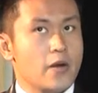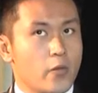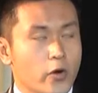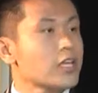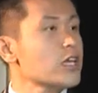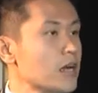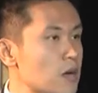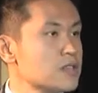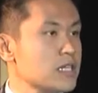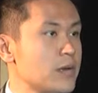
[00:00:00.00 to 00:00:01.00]
working
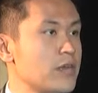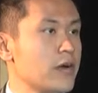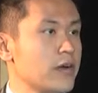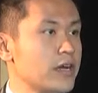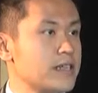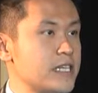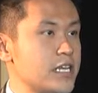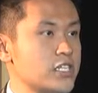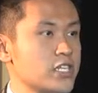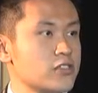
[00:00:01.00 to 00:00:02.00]
closely with the
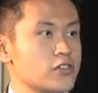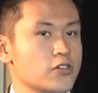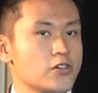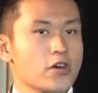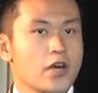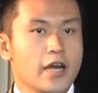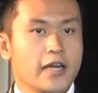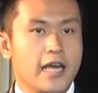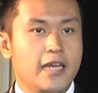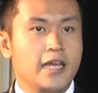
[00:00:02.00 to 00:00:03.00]
organization to
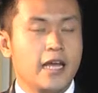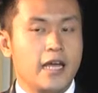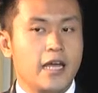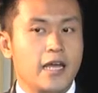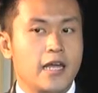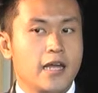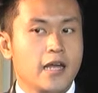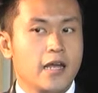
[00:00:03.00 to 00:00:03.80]
get a